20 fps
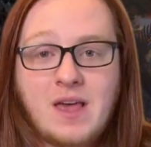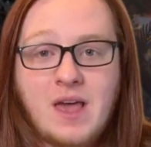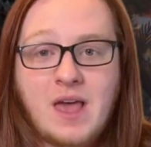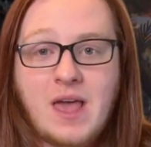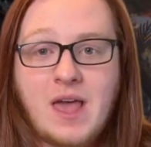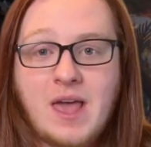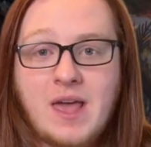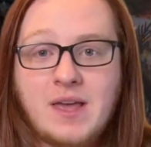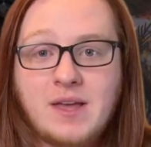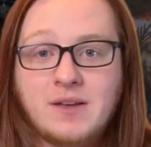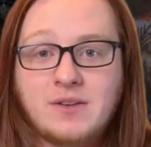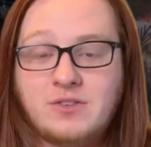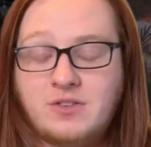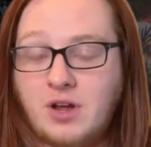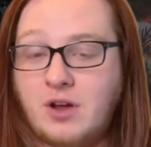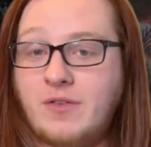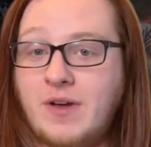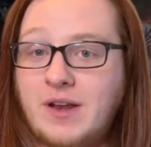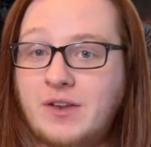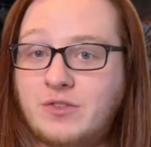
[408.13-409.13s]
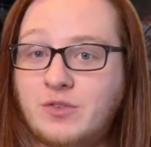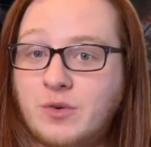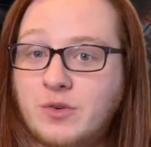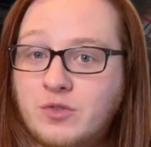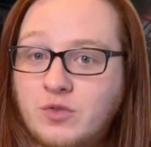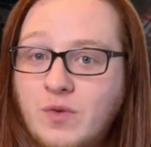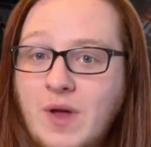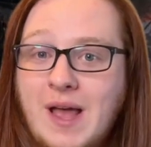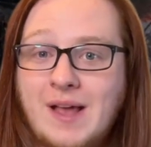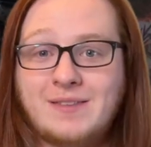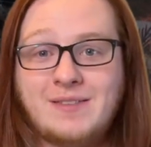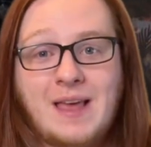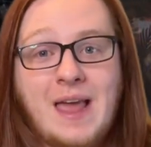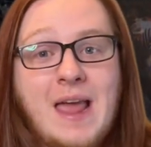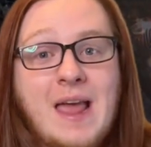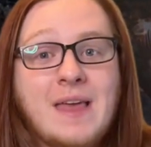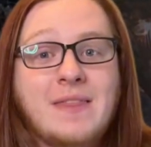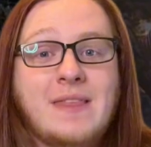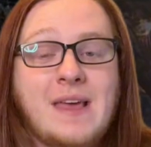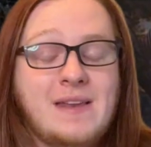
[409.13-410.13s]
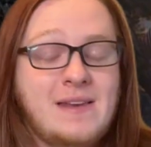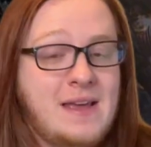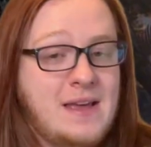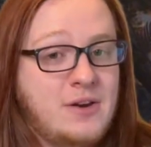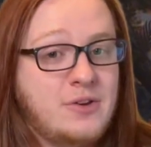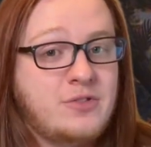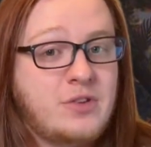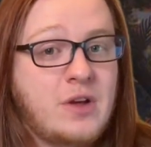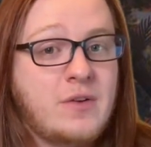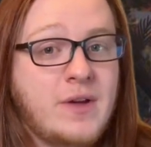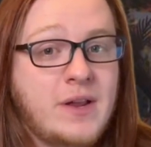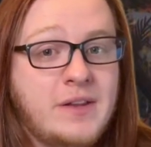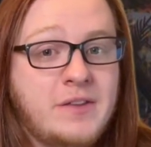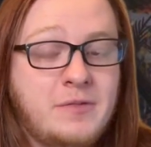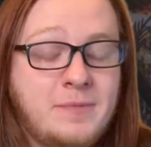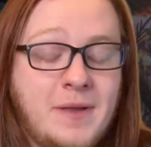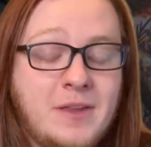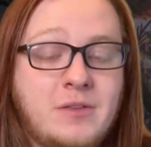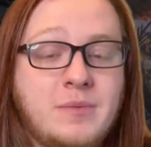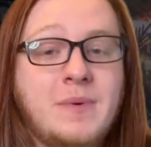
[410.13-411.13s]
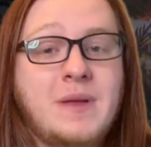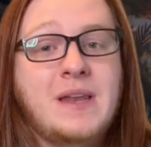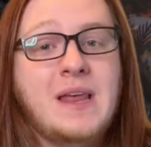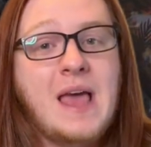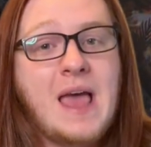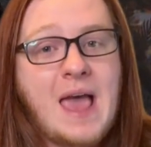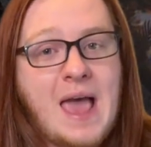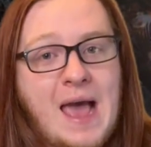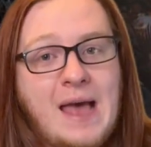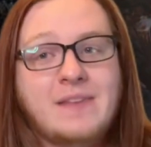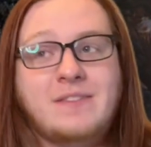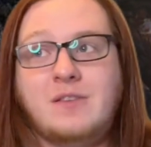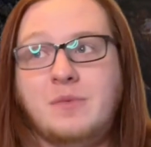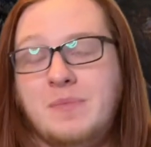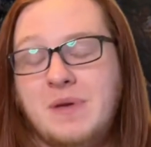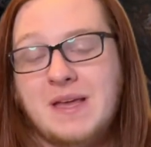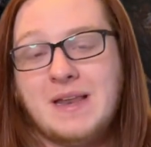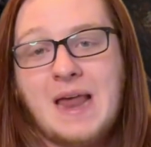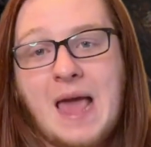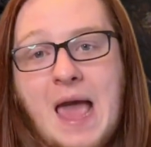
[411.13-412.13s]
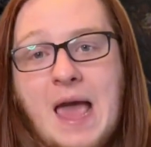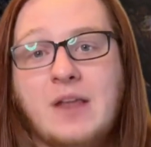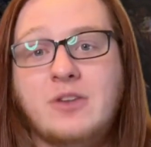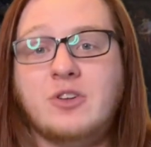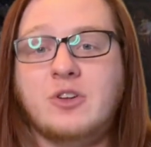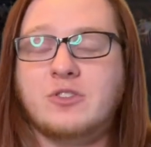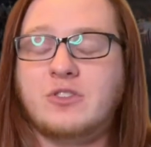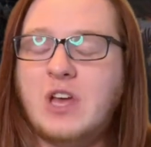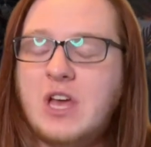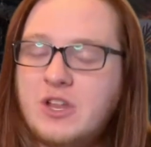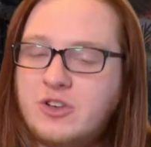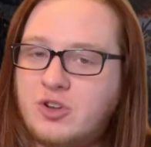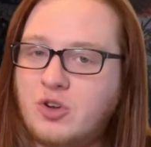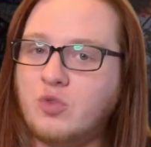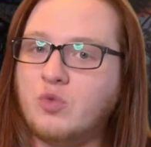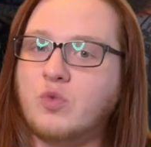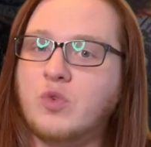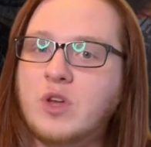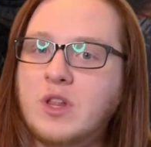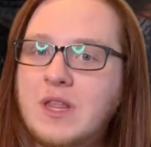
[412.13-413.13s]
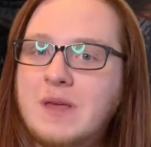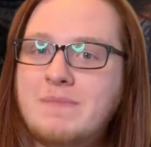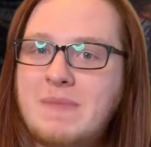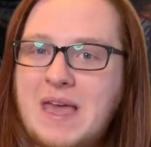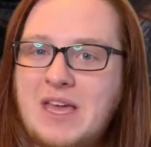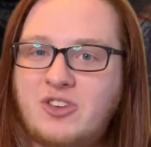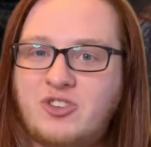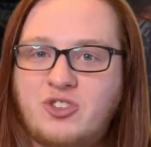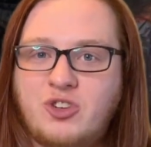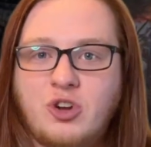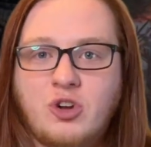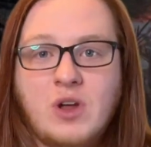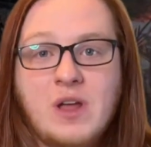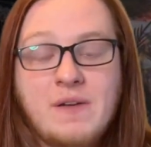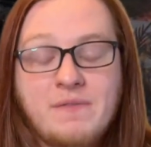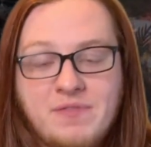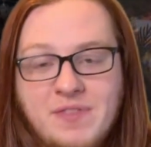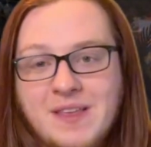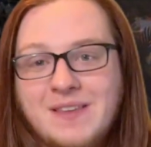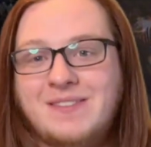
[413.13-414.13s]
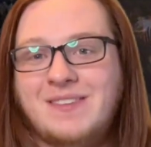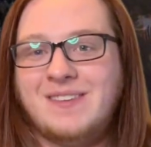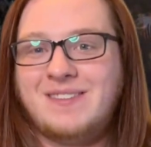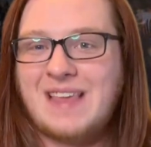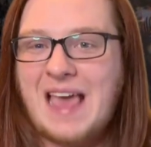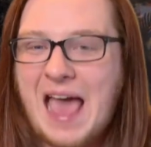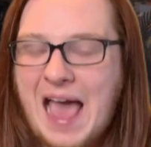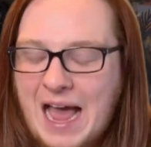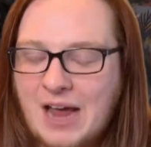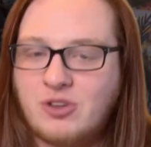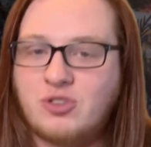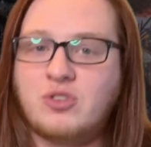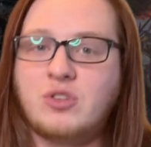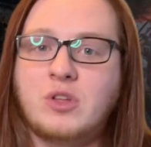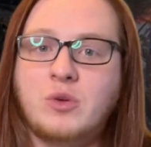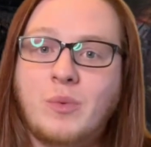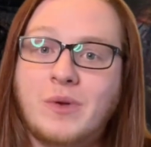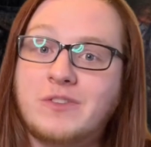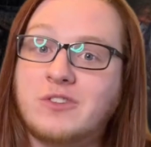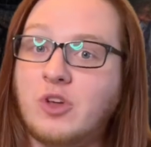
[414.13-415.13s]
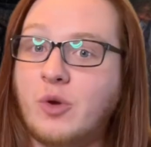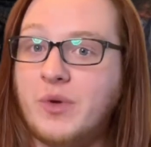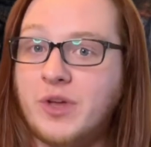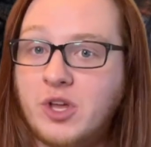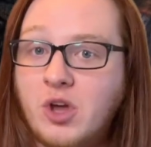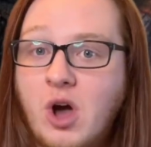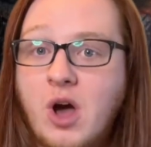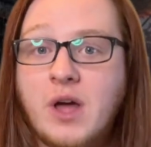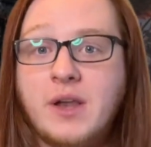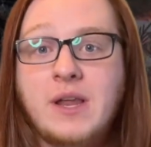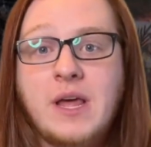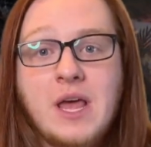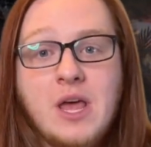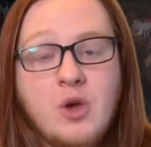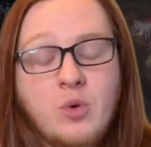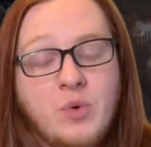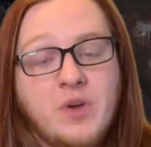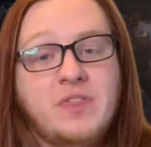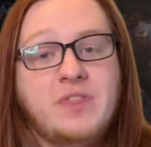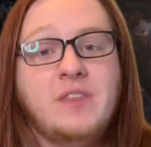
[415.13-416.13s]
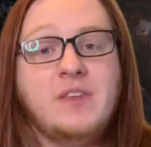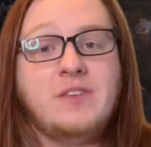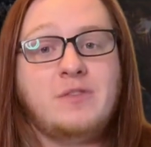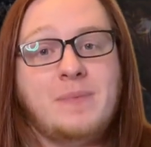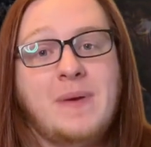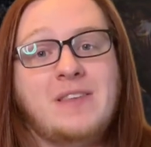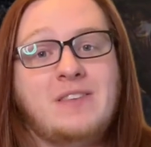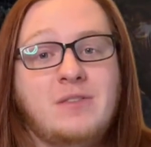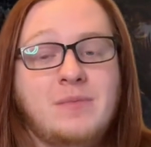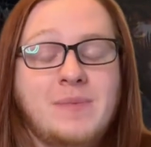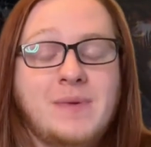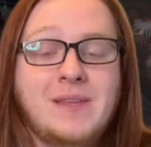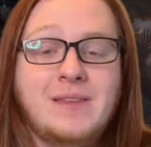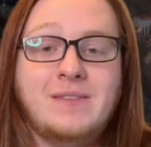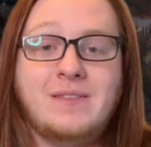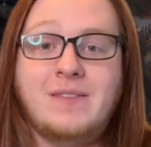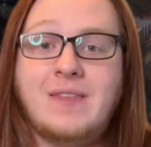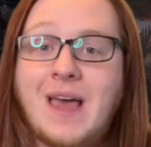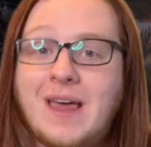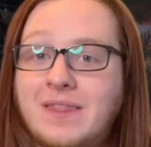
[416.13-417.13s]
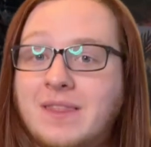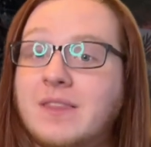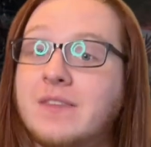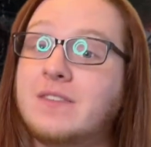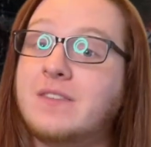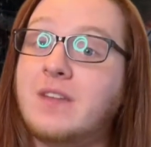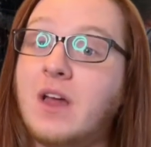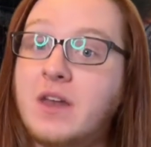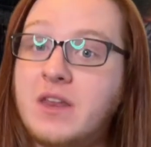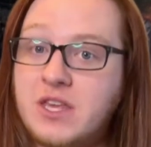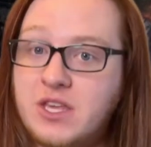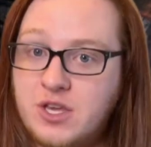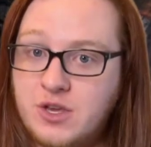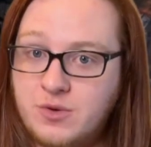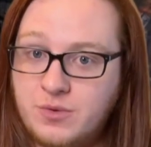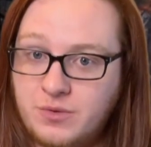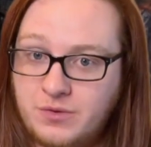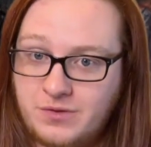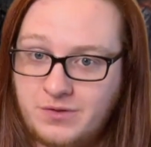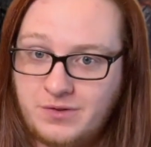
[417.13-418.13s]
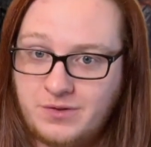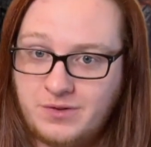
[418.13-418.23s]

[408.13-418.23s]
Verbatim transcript: a Tyrannosaurus Rex, and that Nanotyrannus specimen has to be an adult to really make sure if this is actually what's going on with the specimens that the study used.